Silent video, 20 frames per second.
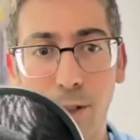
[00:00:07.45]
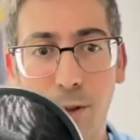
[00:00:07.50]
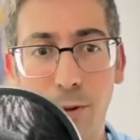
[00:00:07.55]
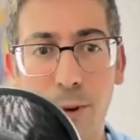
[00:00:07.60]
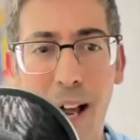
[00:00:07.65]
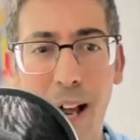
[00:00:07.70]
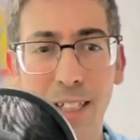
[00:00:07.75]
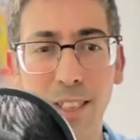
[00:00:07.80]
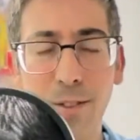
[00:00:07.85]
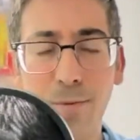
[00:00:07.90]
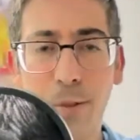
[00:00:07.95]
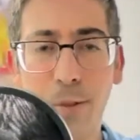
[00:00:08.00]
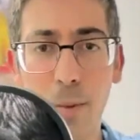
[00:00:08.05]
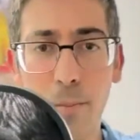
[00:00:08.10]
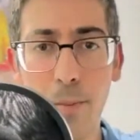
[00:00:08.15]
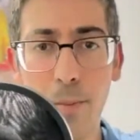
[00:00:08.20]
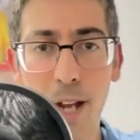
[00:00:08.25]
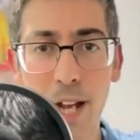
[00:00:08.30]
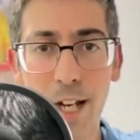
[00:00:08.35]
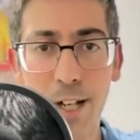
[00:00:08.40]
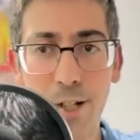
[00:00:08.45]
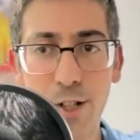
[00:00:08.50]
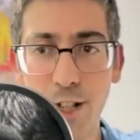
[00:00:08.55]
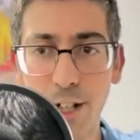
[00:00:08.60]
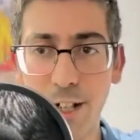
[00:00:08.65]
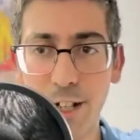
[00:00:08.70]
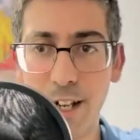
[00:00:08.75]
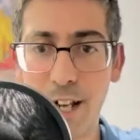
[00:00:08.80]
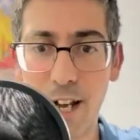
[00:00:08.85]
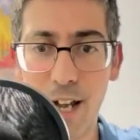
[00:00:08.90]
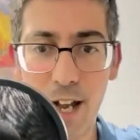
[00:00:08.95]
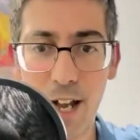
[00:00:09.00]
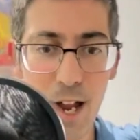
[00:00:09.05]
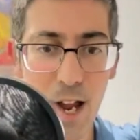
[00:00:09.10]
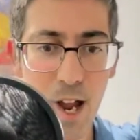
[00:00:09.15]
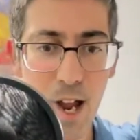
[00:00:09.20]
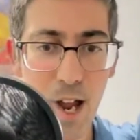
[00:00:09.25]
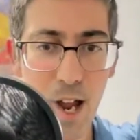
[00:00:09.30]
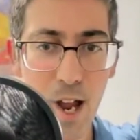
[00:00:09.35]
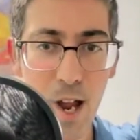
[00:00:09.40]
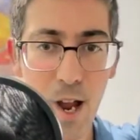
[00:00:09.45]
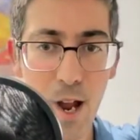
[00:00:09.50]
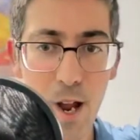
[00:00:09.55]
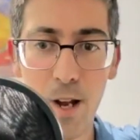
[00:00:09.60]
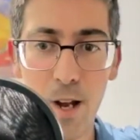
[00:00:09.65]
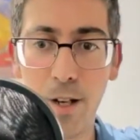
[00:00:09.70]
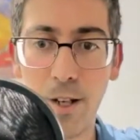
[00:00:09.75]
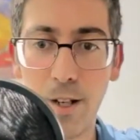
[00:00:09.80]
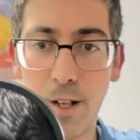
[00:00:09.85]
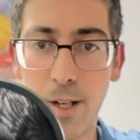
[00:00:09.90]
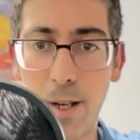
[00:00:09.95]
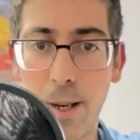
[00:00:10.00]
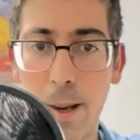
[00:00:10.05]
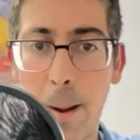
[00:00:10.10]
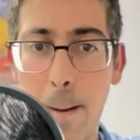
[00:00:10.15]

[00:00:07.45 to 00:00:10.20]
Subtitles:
Transformation Day!